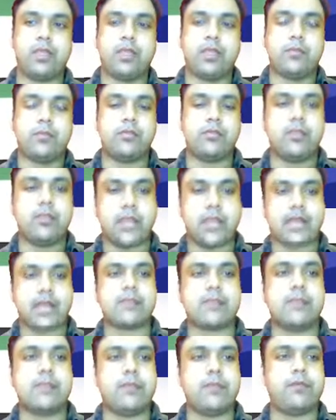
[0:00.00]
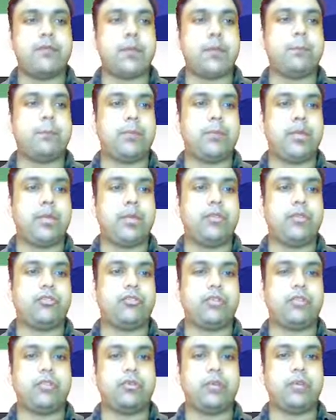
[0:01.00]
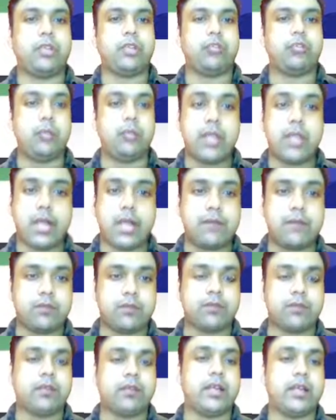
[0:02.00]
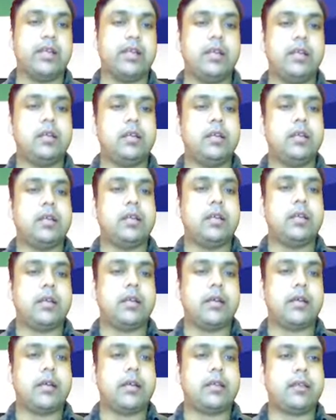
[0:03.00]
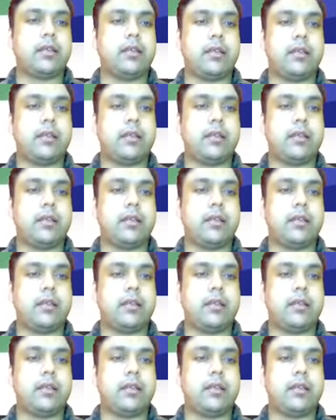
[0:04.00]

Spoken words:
So that's the web page which we have designed, right?